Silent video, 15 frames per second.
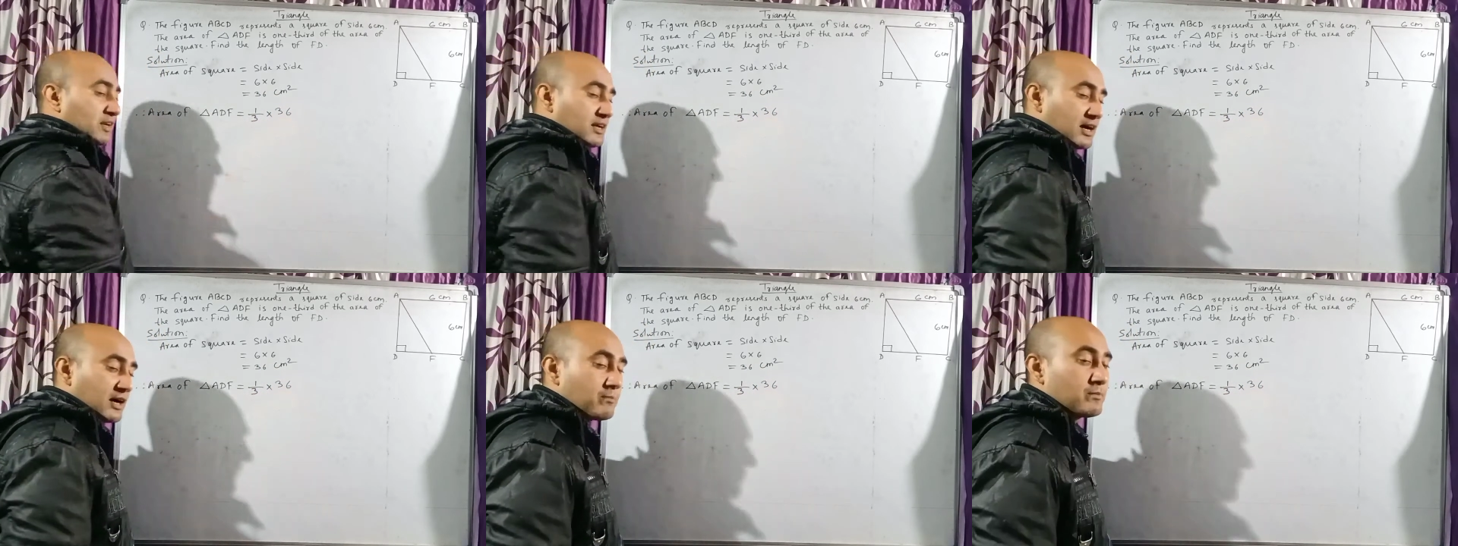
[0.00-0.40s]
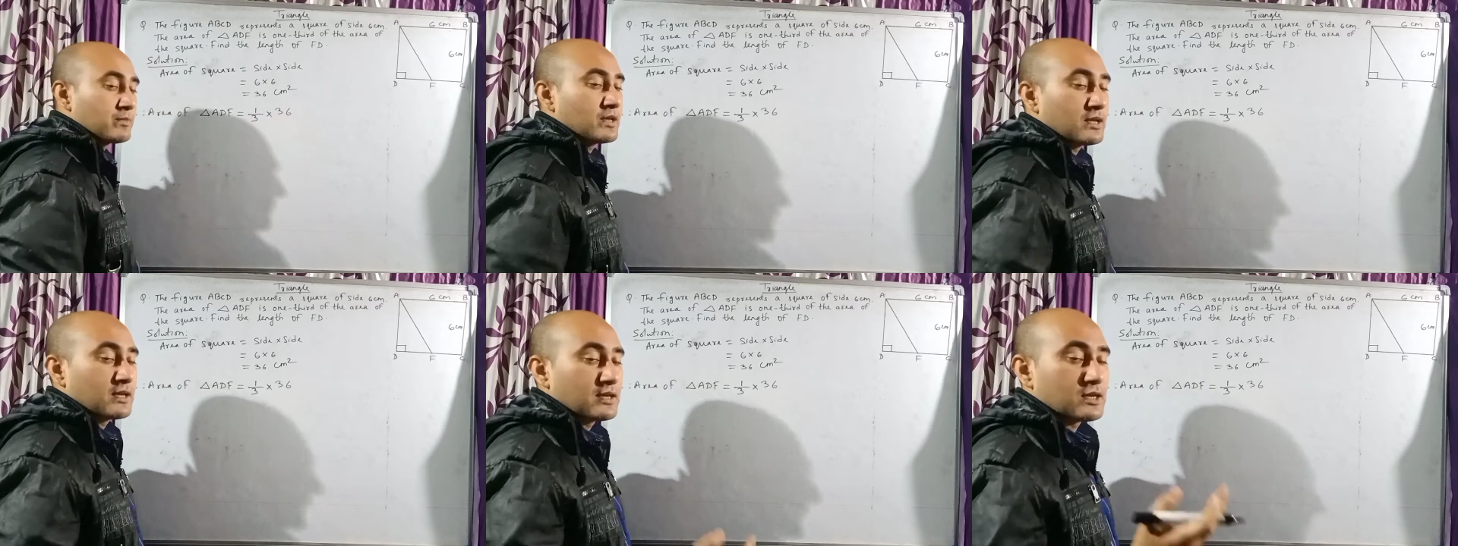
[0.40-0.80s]
will come,
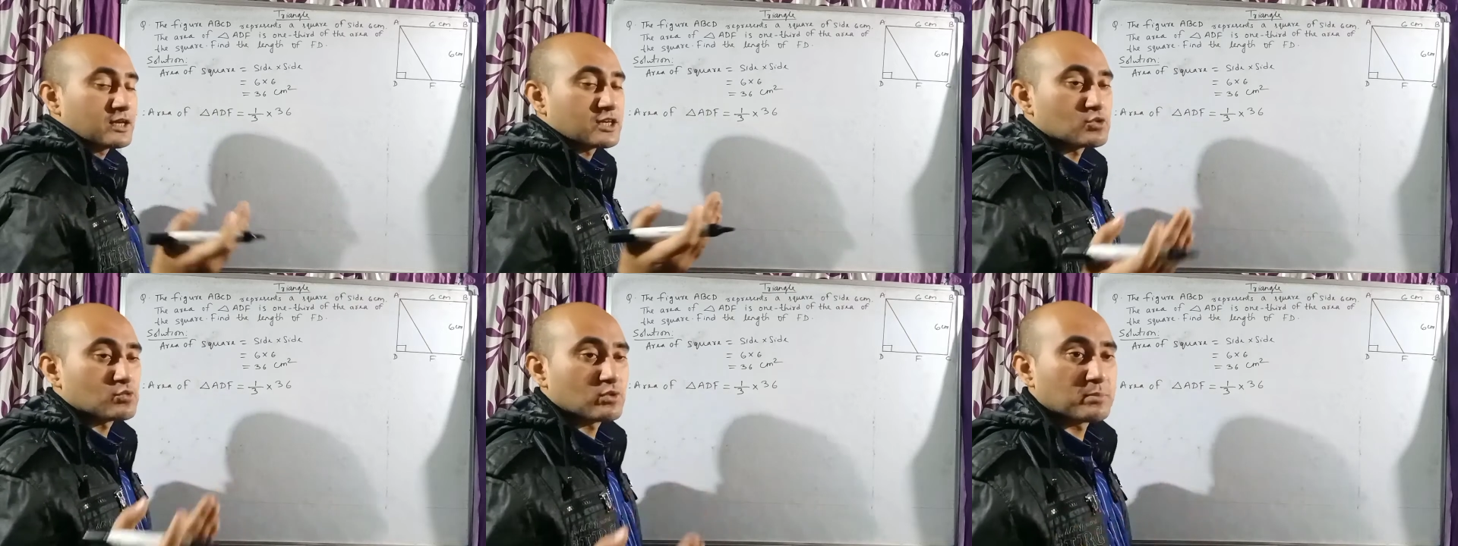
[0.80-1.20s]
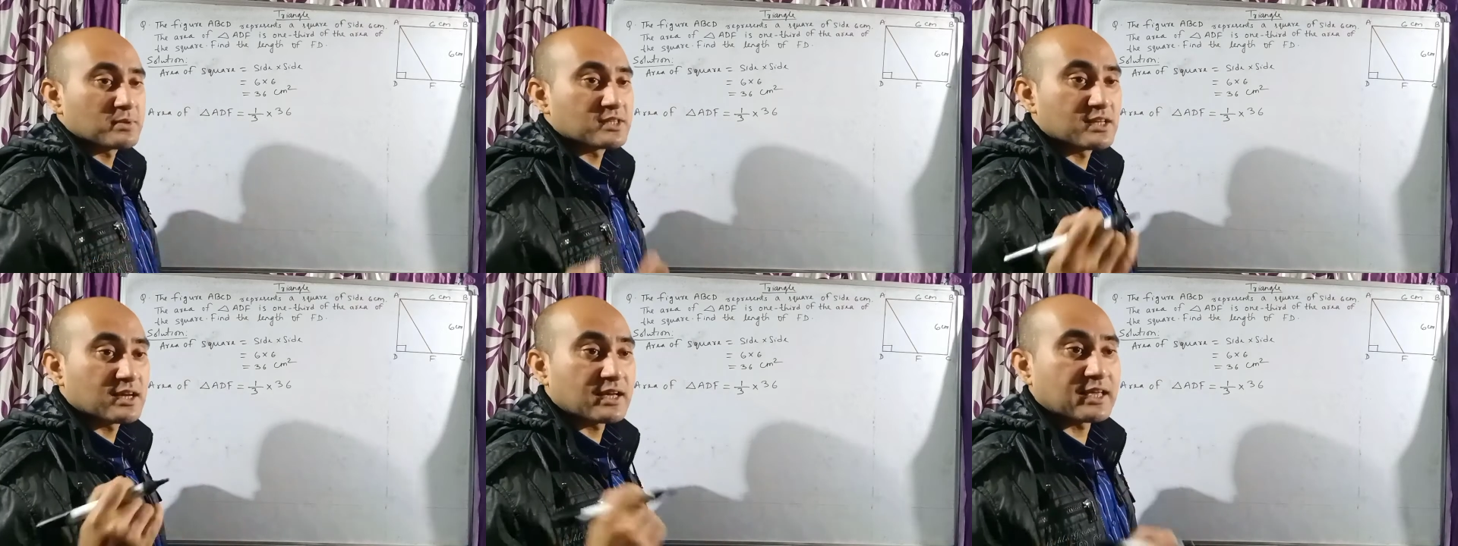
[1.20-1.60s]
it will
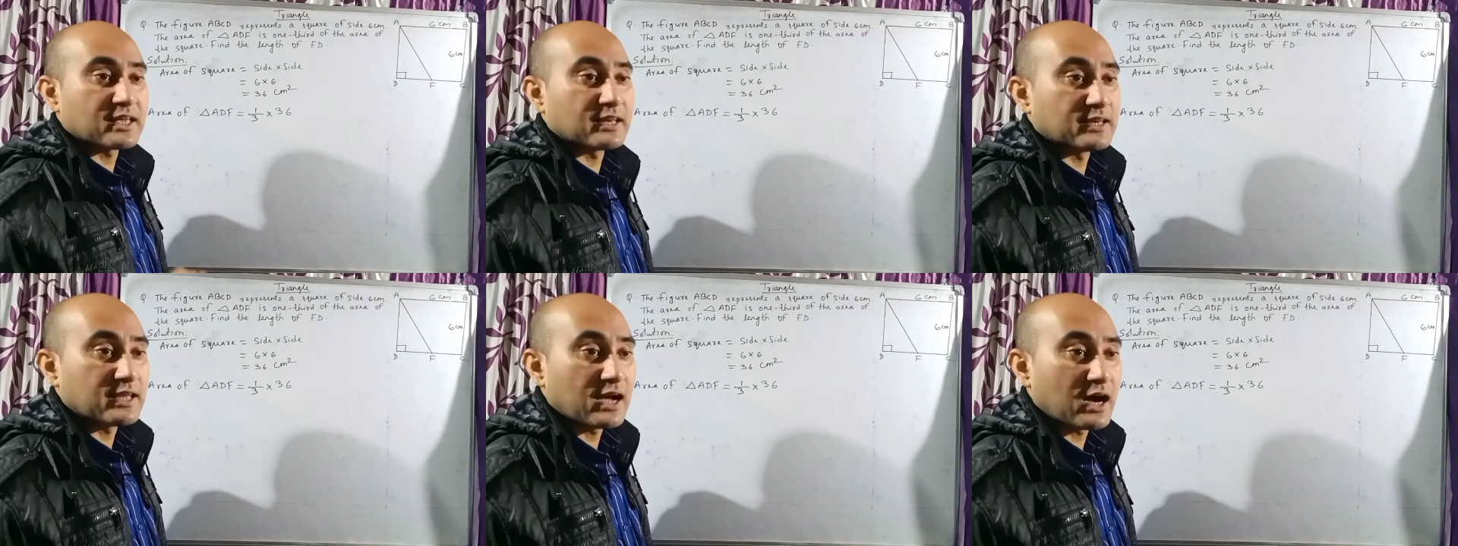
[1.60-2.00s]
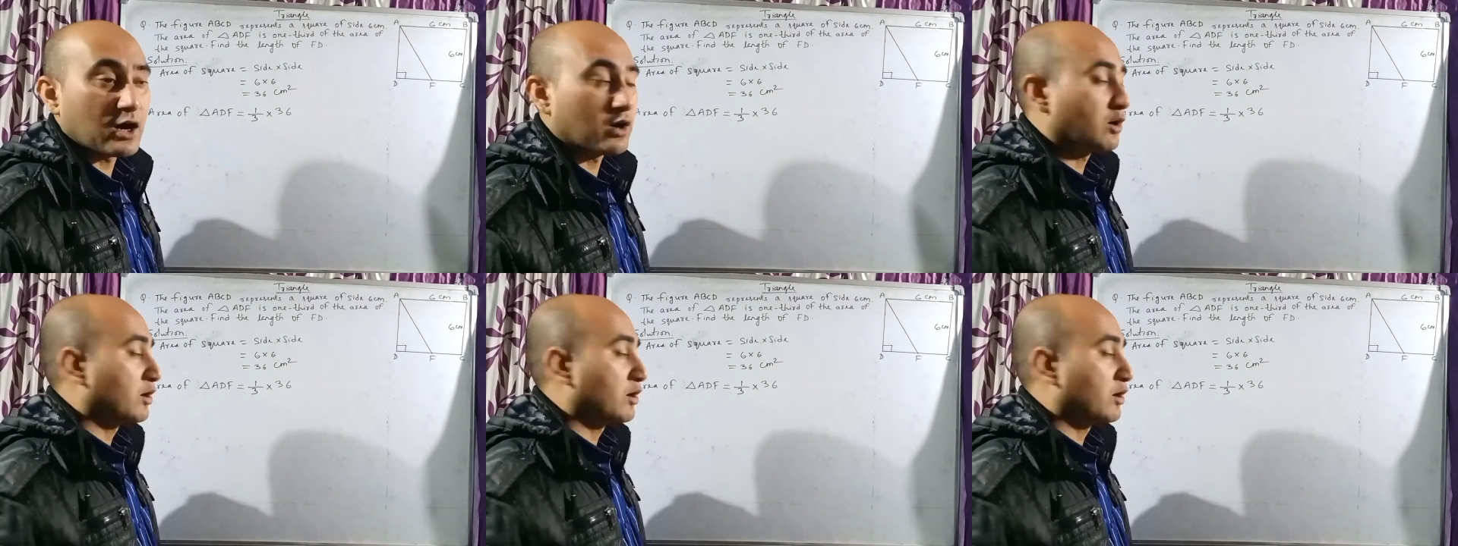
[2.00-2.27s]
be the area